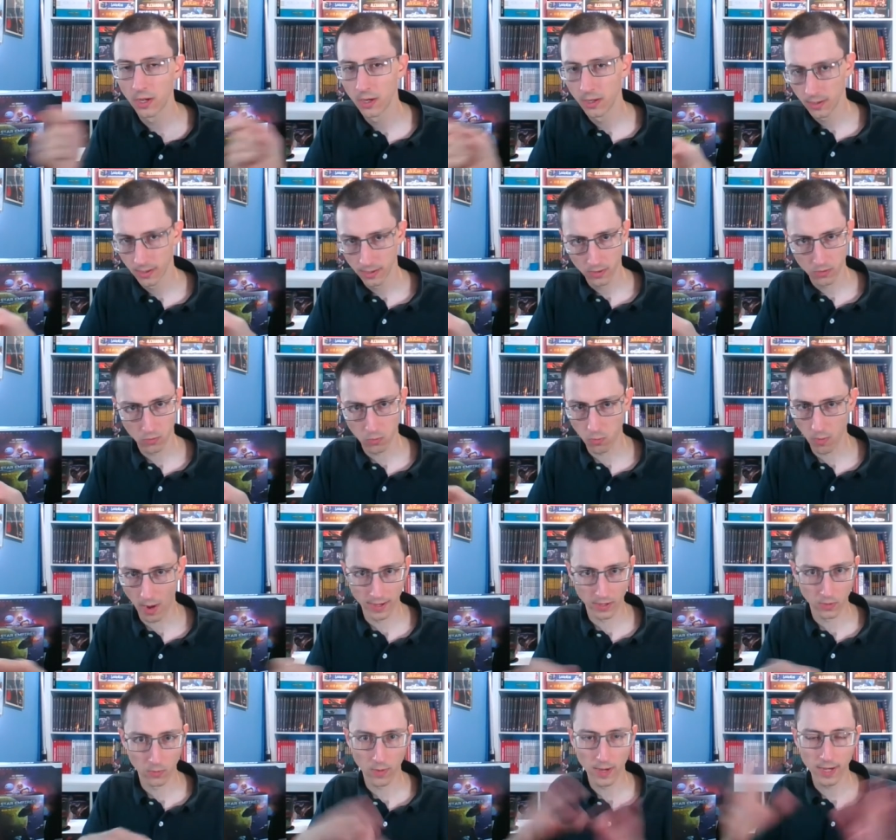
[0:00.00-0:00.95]
right
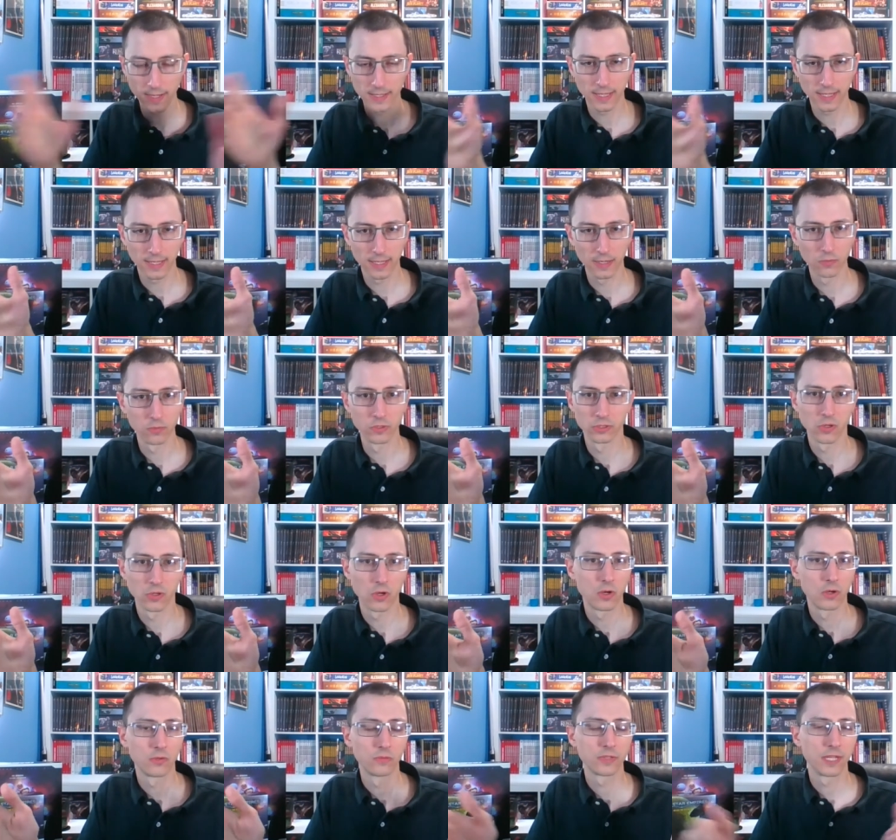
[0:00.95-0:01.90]
away, they get
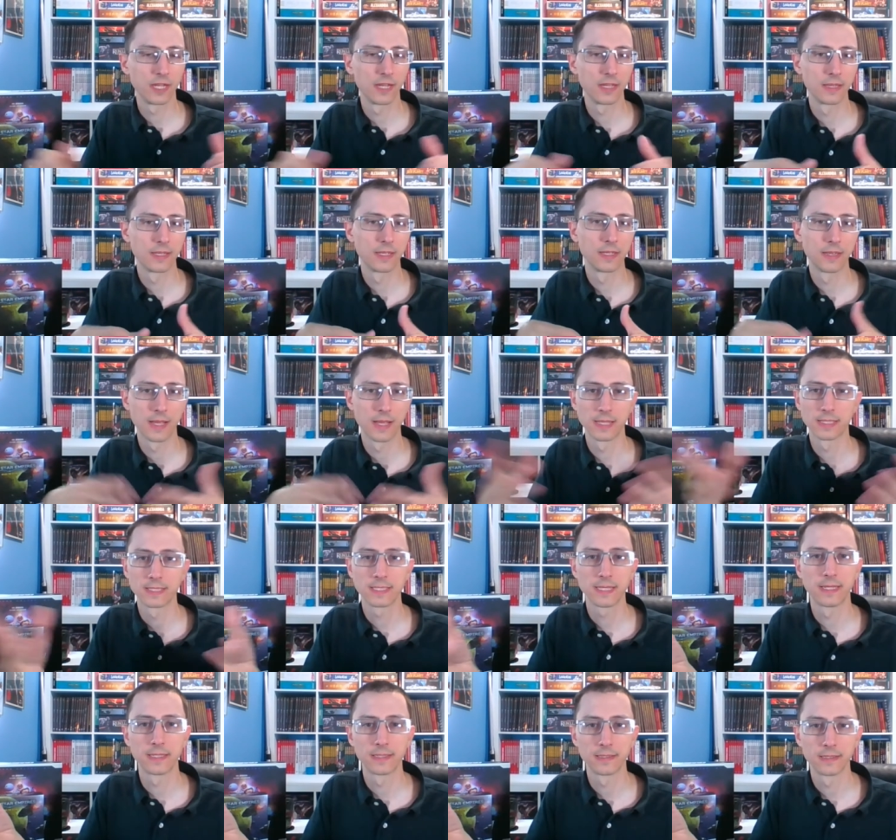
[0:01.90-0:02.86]
resolved, and then that's
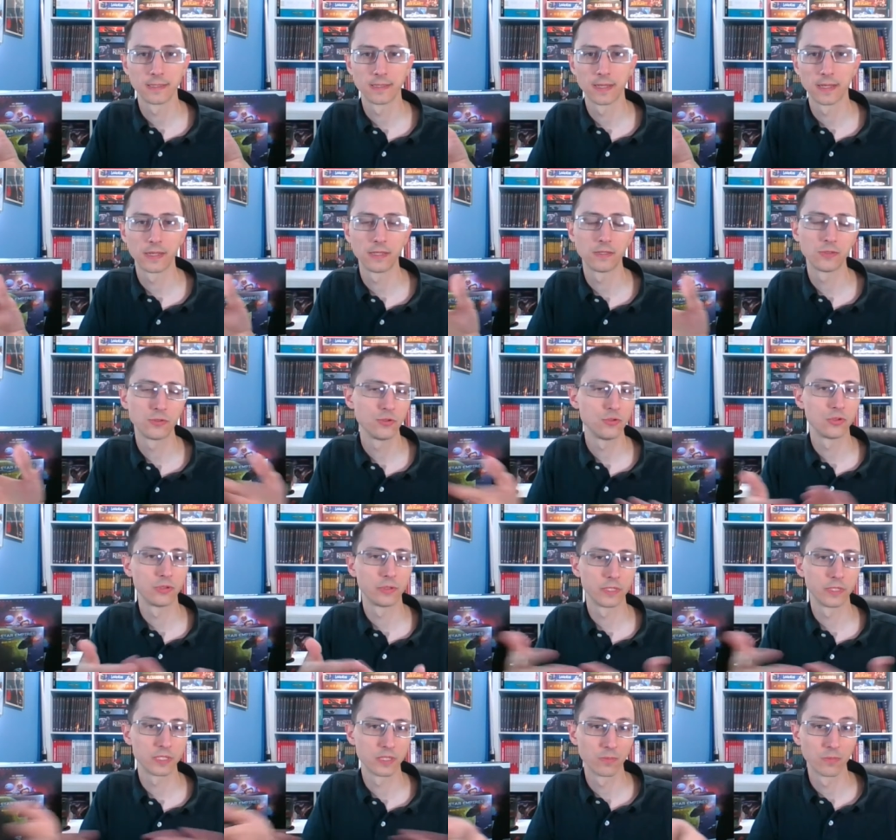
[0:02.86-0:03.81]
it. And it's
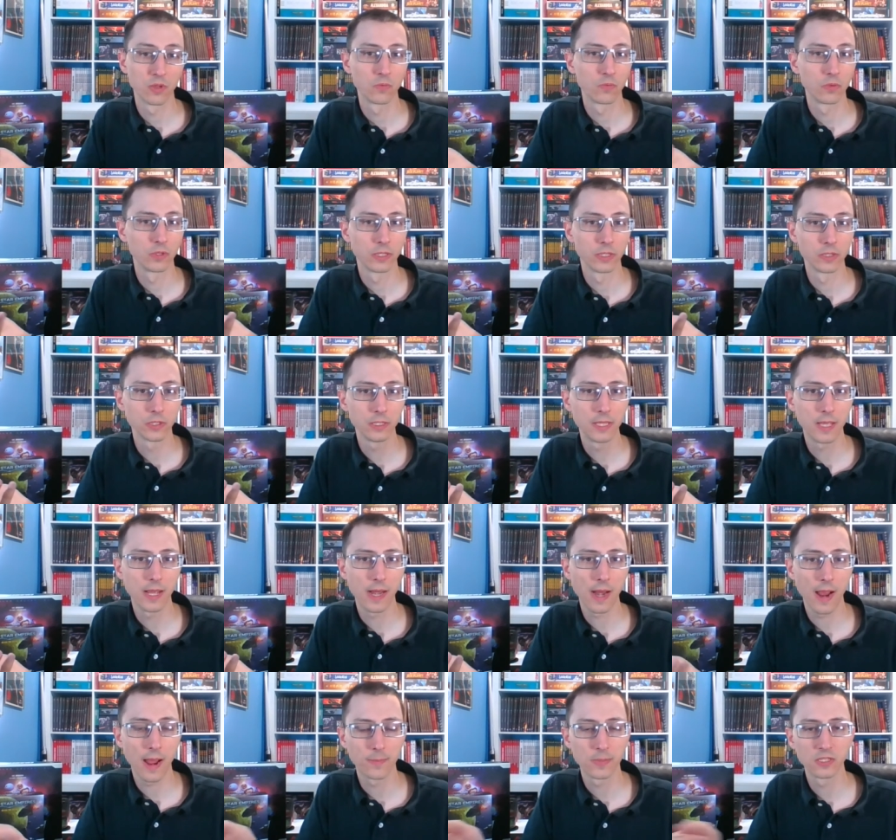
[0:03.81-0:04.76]
usually something really good that
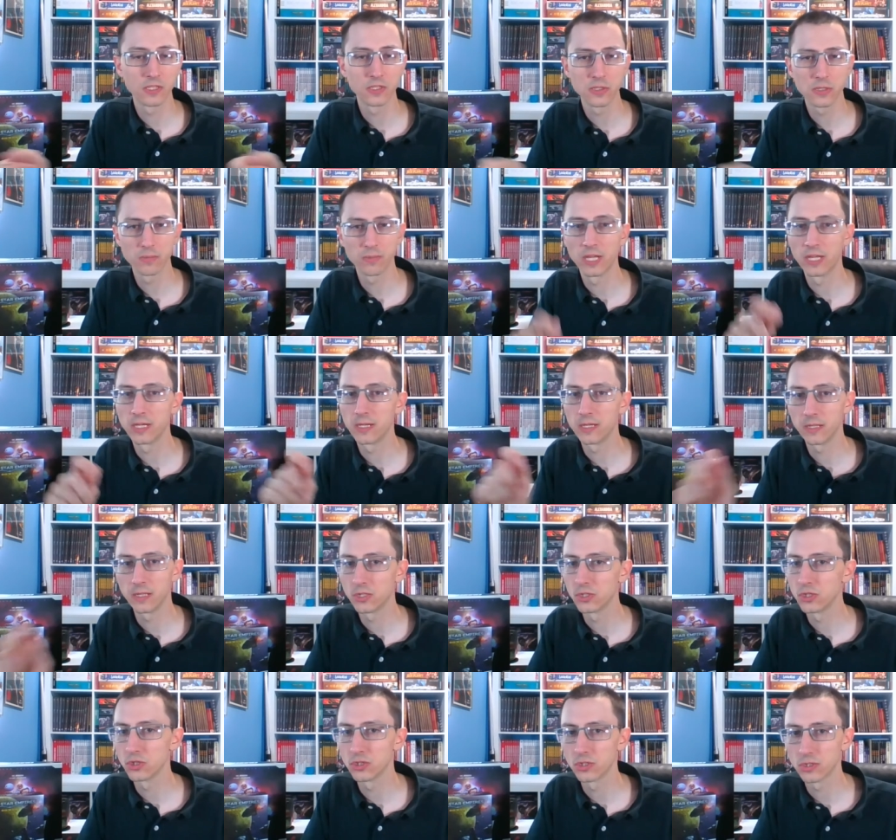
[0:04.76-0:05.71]
happens, but
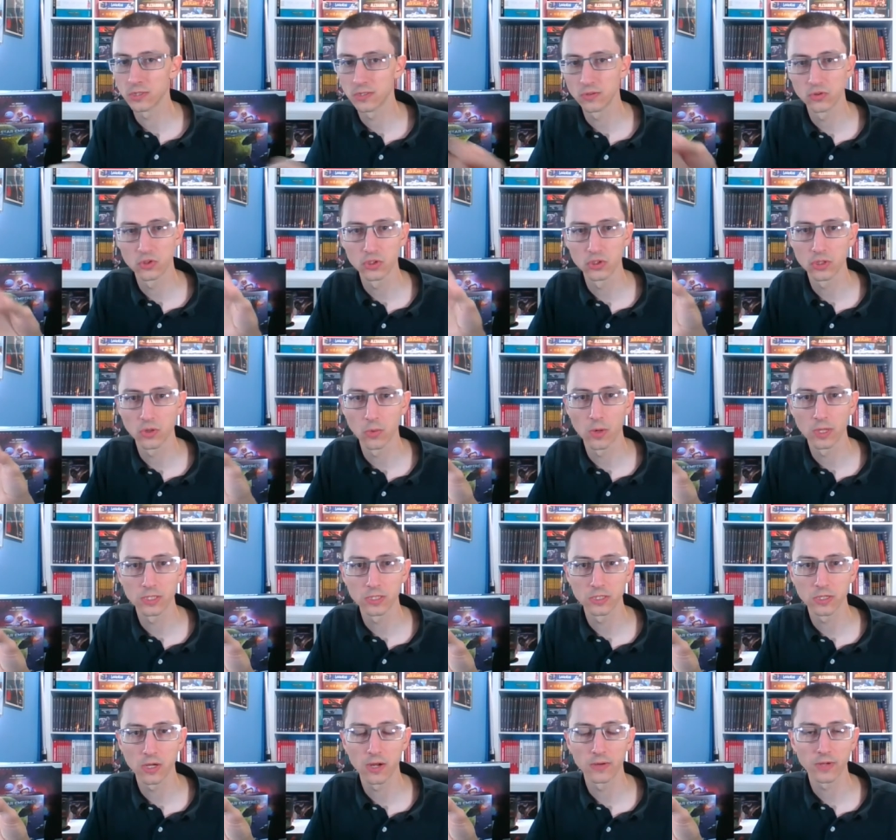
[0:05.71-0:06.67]
it's just a
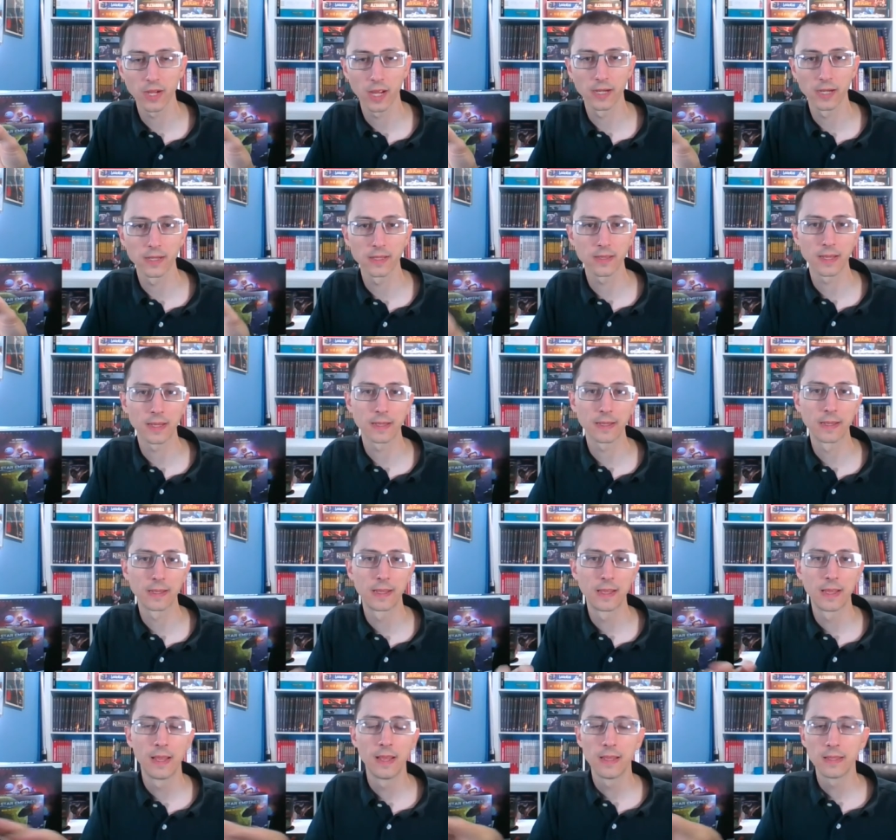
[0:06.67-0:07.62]
once-off kind of thing.
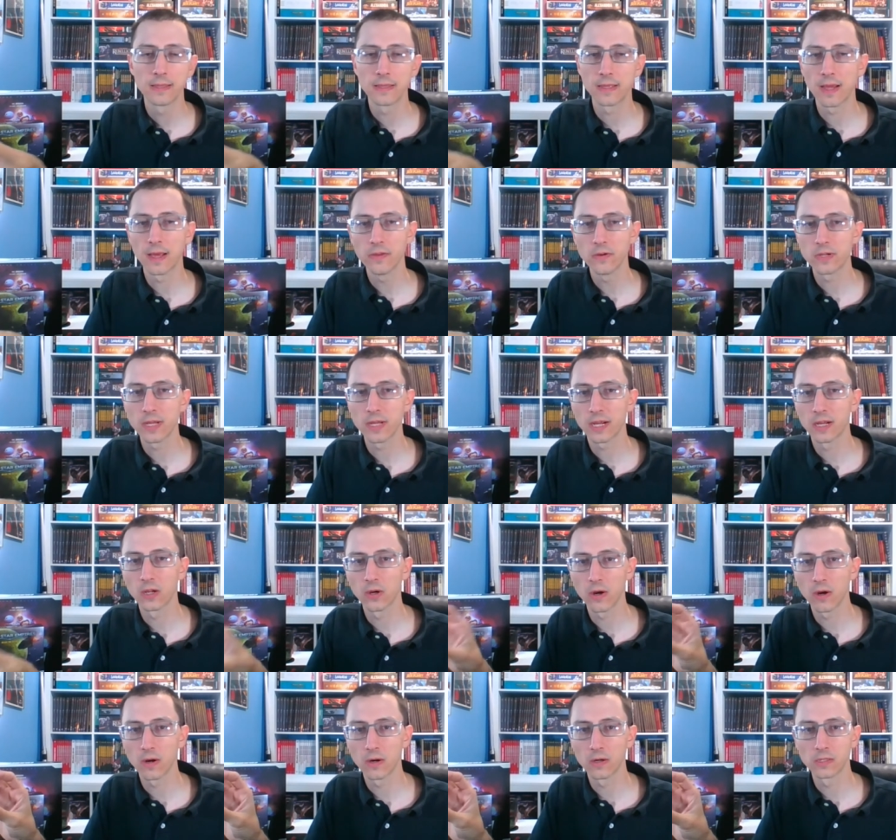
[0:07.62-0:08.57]
The other deck of
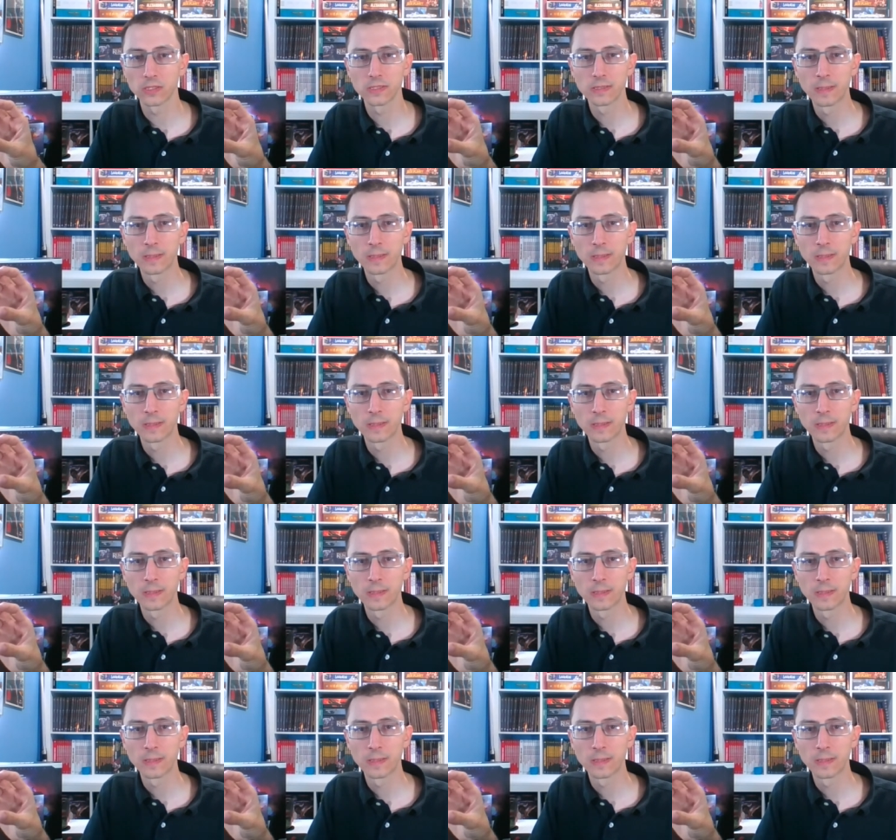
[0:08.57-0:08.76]
cards